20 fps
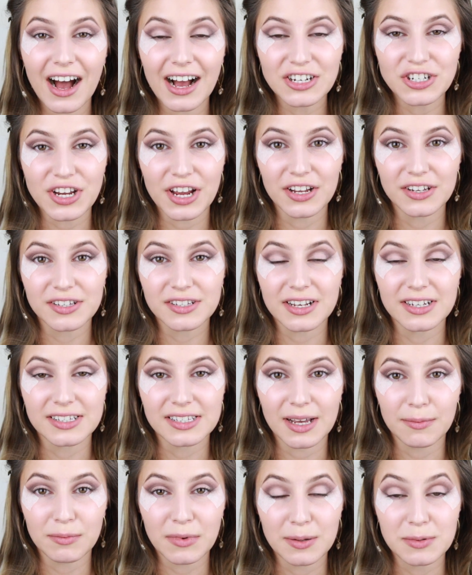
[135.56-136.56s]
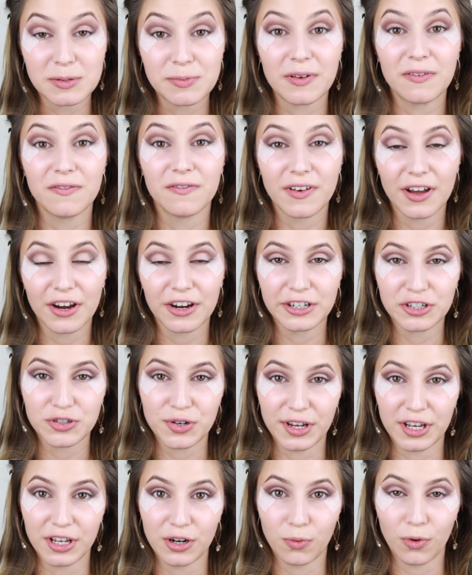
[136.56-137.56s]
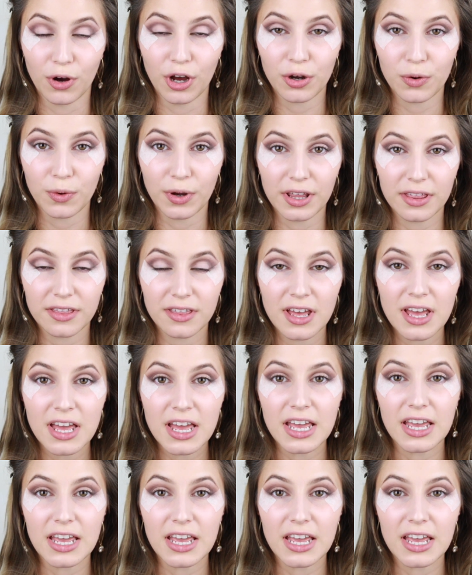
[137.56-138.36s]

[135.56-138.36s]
eyeshadows can sometimes be very tricky to work with.